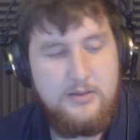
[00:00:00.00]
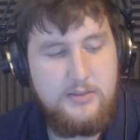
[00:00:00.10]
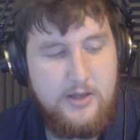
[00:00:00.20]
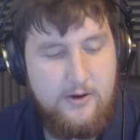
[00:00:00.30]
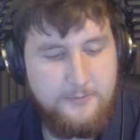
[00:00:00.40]

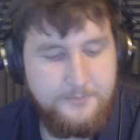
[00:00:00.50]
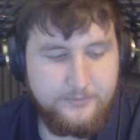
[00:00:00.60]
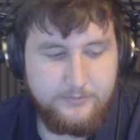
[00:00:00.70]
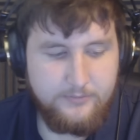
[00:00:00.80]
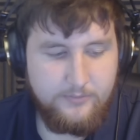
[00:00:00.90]
So
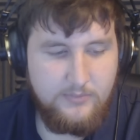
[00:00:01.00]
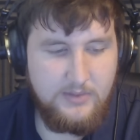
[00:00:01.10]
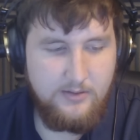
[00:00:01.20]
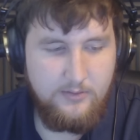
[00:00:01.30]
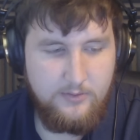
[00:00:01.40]

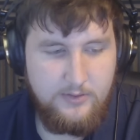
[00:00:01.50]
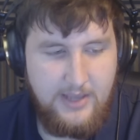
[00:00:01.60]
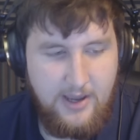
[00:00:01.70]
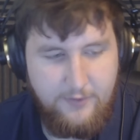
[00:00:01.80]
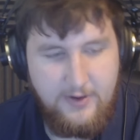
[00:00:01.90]

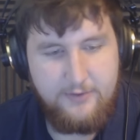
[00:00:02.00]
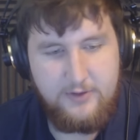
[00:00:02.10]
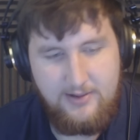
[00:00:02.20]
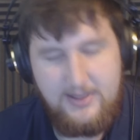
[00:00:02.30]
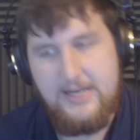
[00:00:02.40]
the FAF
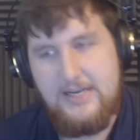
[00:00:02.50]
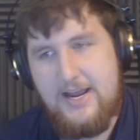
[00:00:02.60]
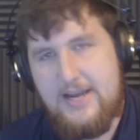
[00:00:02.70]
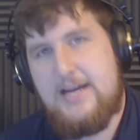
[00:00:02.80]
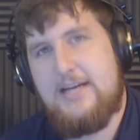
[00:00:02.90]
client
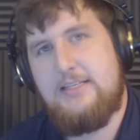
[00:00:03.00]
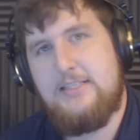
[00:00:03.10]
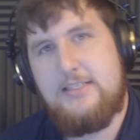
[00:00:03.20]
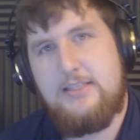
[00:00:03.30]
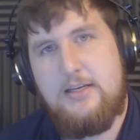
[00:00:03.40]

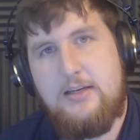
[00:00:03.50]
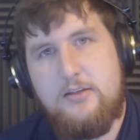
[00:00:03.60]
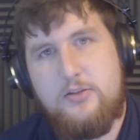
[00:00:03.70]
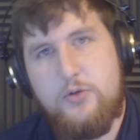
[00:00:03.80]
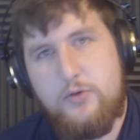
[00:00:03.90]
has
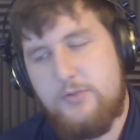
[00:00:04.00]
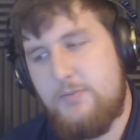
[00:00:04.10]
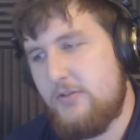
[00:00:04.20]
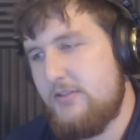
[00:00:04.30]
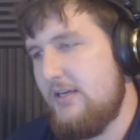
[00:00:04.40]
tools
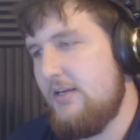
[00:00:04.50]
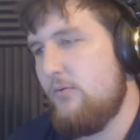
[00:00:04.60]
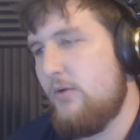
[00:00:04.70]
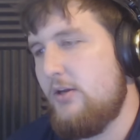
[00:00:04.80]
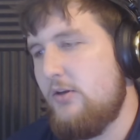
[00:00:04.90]
built
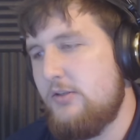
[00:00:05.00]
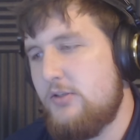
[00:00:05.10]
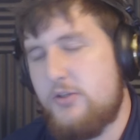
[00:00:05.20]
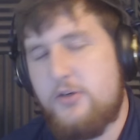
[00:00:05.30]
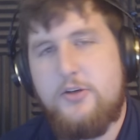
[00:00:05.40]
in where you can
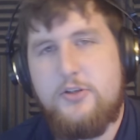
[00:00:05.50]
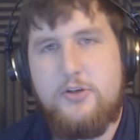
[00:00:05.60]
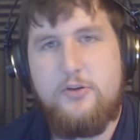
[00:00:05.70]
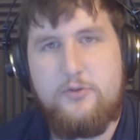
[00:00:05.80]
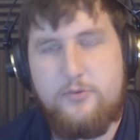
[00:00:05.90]

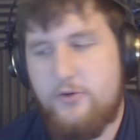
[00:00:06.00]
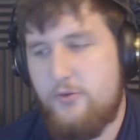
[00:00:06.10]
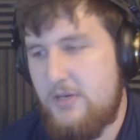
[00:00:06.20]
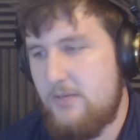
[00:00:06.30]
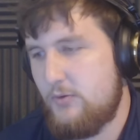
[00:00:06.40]
search
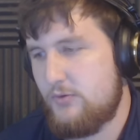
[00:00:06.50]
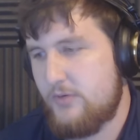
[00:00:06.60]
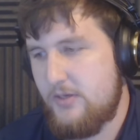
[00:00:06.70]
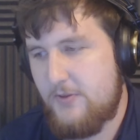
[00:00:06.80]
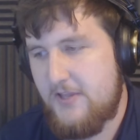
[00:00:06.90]
through people's
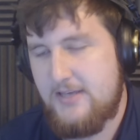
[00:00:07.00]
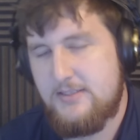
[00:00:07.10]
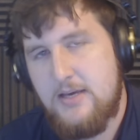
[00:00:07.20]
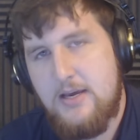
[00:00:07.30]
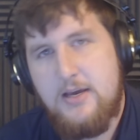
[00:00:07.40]

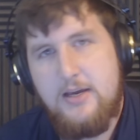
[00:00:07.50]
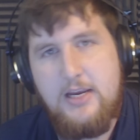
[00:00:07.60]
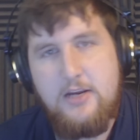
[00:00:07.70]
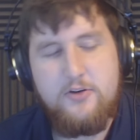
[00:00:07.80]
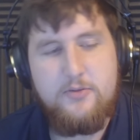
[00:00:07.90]
replays
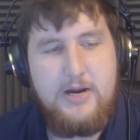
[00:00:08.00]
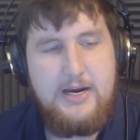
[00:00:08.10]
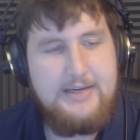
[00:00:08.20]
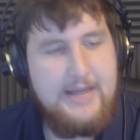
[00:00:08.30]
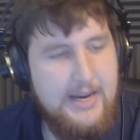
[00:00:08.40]
either
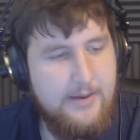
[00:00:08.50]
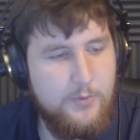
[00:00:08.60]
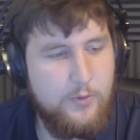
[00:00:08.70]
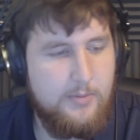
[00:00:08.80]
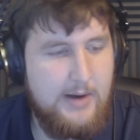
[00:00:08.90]
by
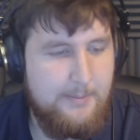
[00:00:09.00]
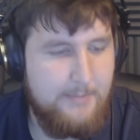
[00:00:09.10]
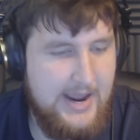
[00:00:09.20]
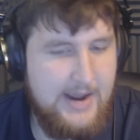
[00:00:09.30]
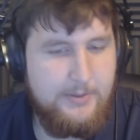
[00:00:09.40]
name or by
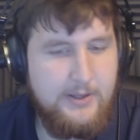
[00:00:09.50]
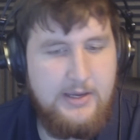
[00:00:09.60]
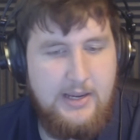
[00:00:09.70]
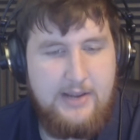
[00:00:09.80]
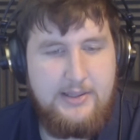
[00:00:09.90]
map
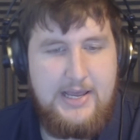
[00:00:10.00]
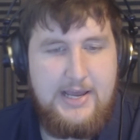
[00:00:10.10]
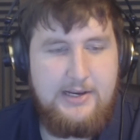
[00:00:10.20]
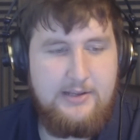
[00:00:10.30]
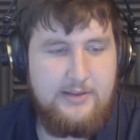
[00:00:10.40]
and
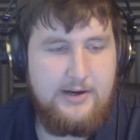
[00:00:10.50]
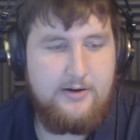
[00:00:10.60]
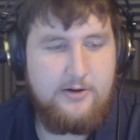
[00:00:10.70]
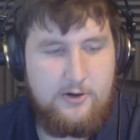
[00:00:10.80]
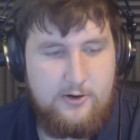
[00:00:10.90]
then
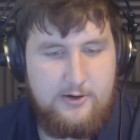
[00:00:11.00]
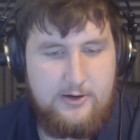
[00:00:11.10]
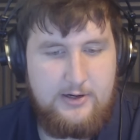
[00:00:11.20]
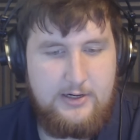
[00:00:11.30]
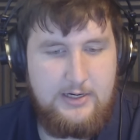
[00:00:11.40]
there
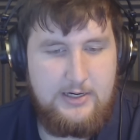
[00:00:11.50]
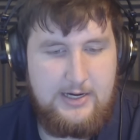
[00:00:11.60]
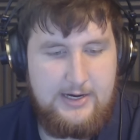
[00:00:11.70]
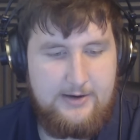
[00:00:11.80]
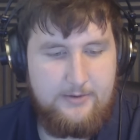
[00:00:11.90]
are
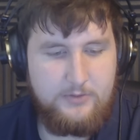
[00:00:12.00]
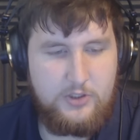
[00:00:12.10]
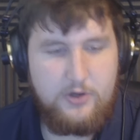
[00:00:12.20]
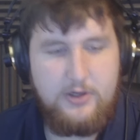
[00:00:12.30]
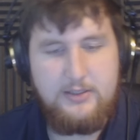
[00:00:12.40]
um,
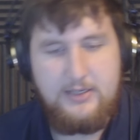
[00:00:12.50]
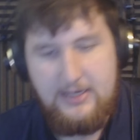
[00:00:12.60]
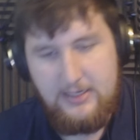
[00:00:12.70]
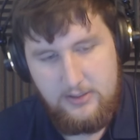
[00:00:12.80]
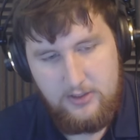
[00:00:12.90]
currently